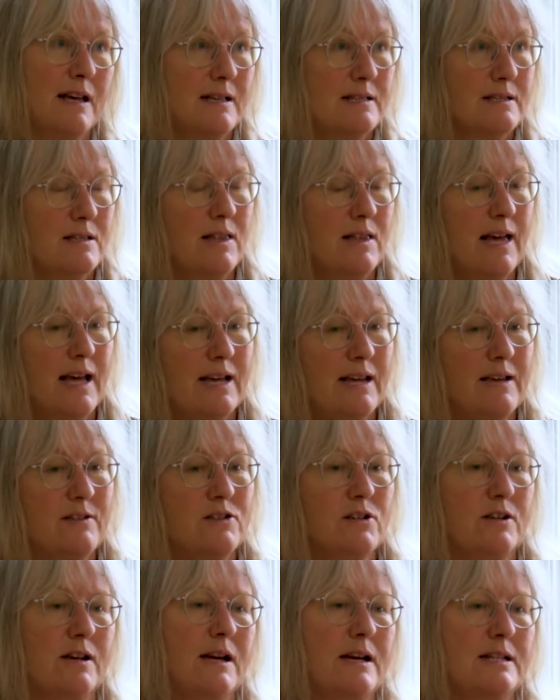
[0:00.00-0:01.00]
So that gives
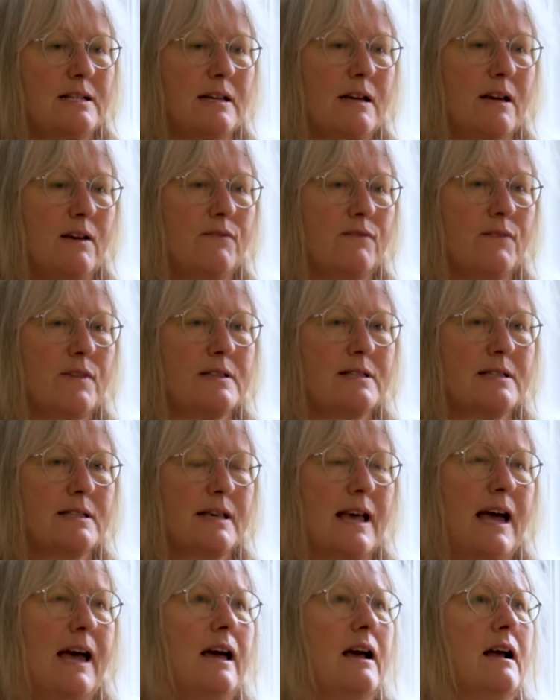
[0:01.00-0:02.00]
you an idea of the
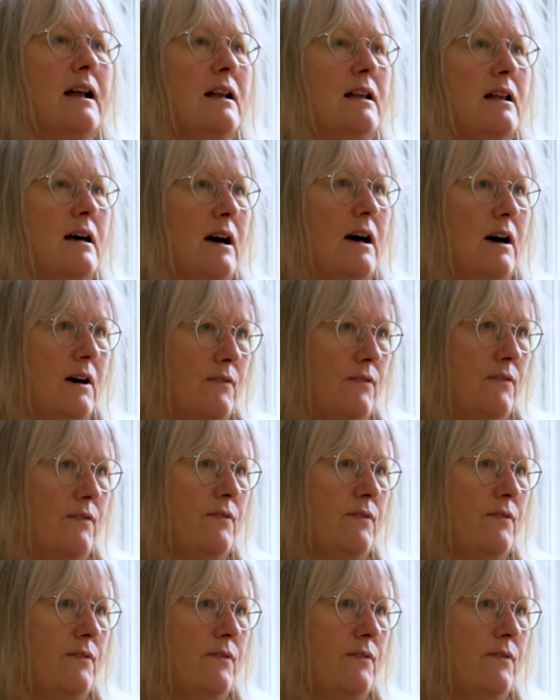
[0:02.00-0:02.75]
scale of